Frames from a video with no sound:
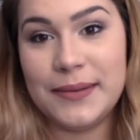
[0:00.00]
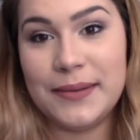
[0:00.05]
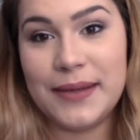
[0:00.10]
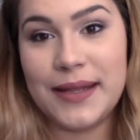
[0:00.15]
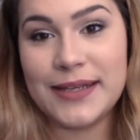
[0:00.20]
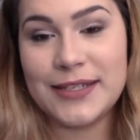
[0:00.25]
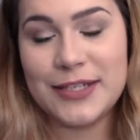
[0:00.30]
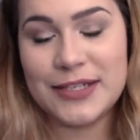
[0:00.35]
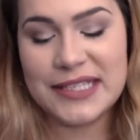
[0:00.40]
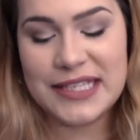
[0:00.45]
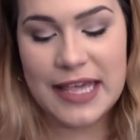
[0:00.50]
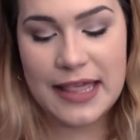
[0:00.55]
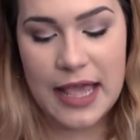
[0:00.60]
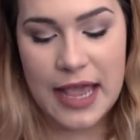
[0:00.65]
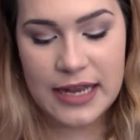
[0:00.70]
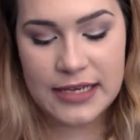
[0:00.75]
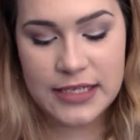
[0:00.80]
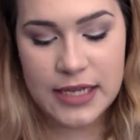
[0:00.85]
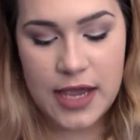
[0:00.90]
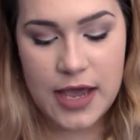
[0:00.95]
Let's just say
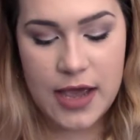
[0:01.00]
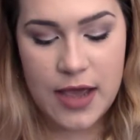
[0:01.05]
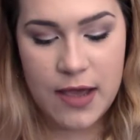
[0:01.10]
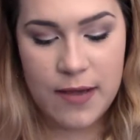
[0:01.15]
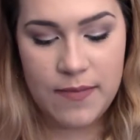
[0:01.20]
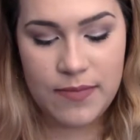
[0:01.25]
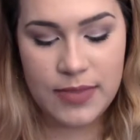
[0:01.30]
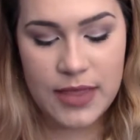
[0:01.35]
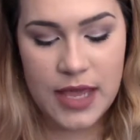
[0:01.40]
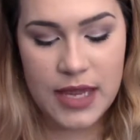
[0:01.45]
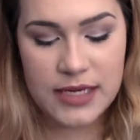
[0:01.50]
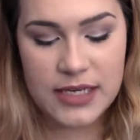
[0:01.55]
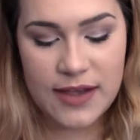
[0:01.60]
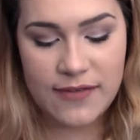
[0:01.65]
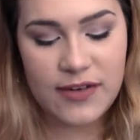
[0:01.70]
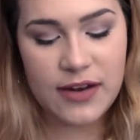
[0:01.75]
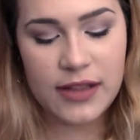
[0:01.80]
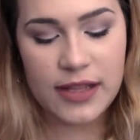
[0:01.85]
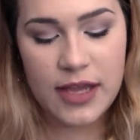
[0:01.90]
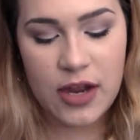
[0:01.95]
that. Um, they
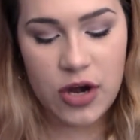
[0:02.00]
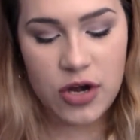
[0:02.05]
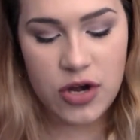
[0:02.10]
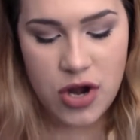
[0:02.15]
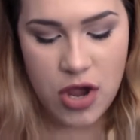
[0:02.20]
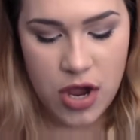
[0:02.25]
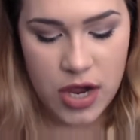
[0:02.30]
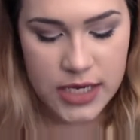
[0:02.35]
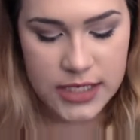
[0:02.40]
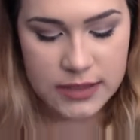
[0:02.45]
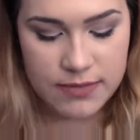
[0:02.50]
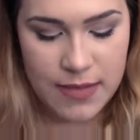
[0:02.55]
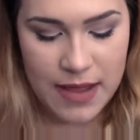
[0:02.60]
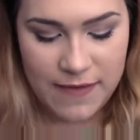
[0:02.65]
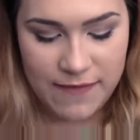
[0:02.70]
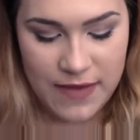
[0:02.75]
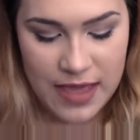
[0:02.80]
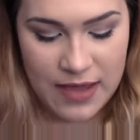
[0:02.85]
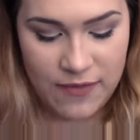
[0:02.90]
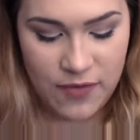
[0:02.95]
definitely are not my
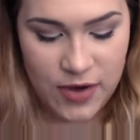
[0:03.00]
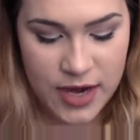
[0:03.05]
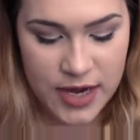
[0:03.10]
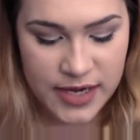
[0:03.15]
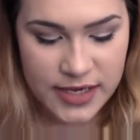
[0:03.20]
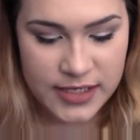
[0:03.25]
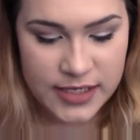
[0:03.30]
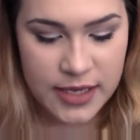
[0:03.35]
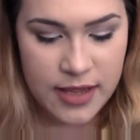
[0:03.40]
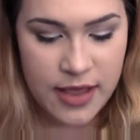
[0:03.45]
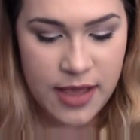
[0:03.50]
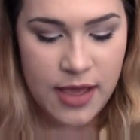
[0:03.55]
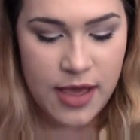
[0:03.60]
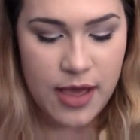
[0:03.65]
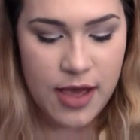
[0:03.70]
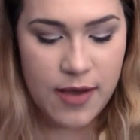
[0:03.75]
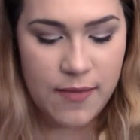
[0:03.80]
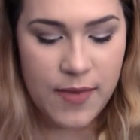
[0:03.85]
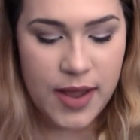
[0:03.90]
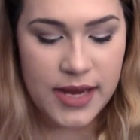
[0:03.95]
favorite.
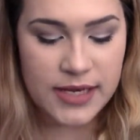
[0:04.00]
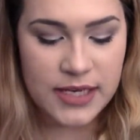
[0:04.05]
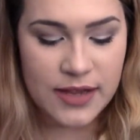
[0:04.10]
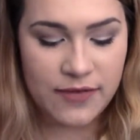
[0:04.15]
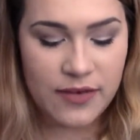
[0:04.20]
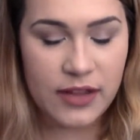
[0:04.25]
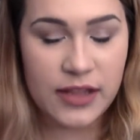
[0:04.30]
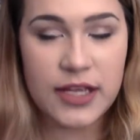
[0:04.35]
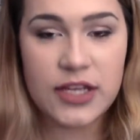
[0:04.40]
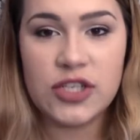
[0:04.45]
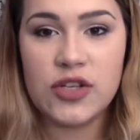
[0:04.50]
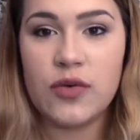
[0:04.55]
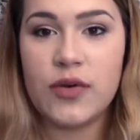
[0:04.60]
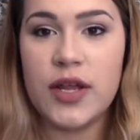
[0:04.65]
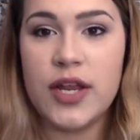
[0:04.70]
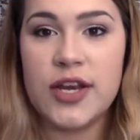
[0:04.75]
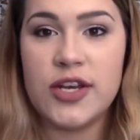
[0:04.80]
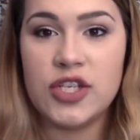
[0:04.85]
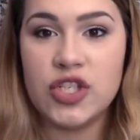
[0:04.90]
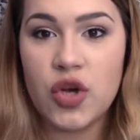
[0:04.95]
Um, I definitely don't
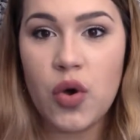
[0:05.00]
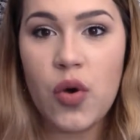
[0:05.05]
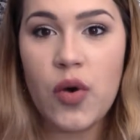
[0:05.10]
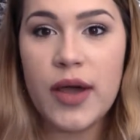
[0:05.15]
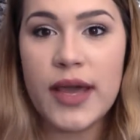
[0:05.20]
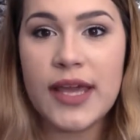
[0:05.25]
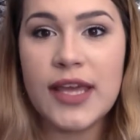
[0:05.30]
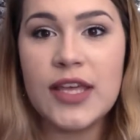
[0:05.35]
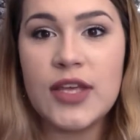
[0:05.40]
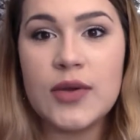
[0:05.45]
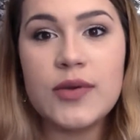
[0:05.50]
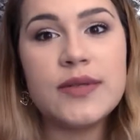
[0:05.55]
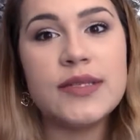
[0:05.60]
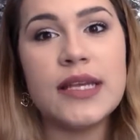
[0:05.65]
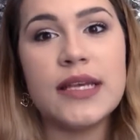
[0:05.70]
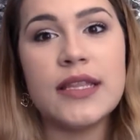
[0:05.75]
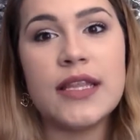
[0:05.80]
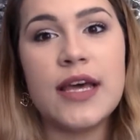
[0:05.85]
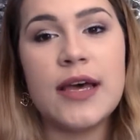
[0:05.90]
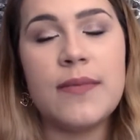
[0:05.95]
enjoy
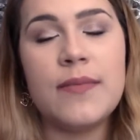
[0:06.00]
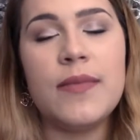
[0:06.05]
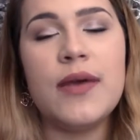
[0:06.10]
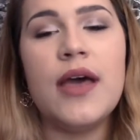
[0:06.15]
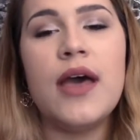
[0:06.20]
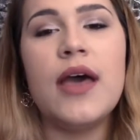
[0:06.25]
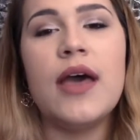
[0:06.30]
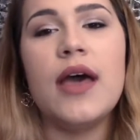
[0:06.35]
using them.